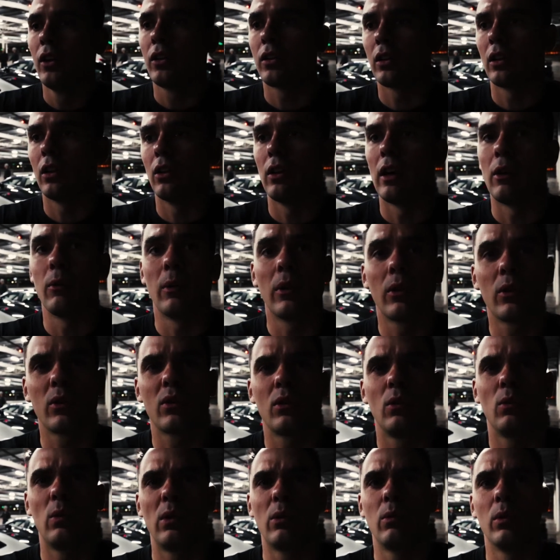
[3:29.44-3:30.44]
So, and
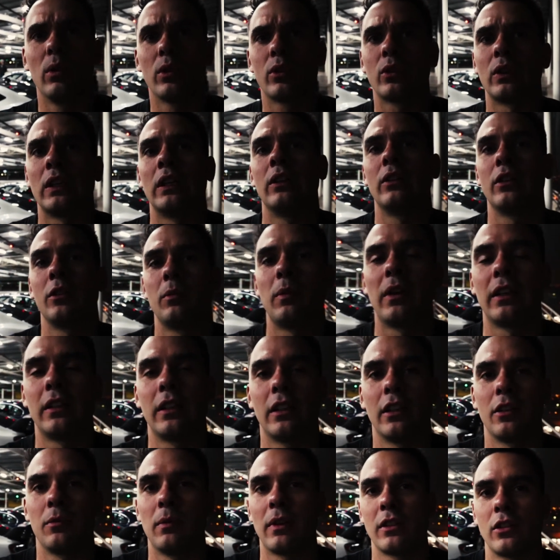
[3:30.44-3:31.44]
we will try and respect
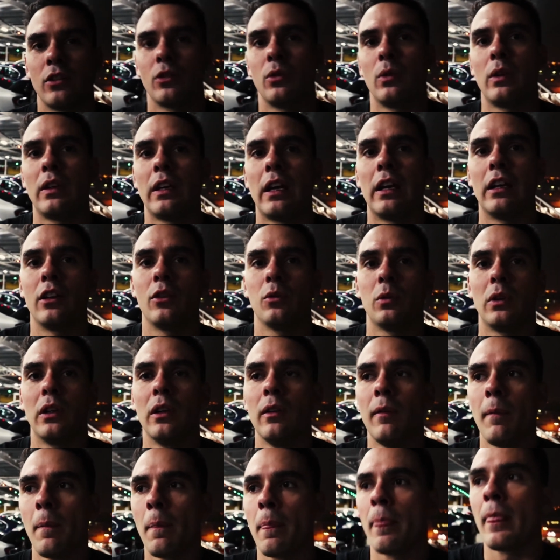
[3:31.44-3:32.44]
it as much as we can as
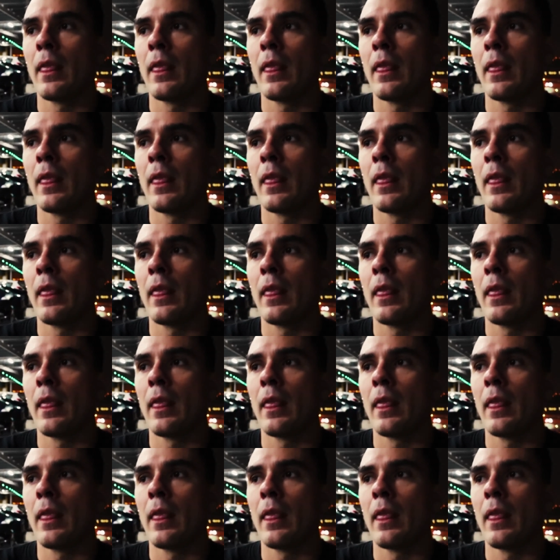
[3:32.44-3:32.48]
well.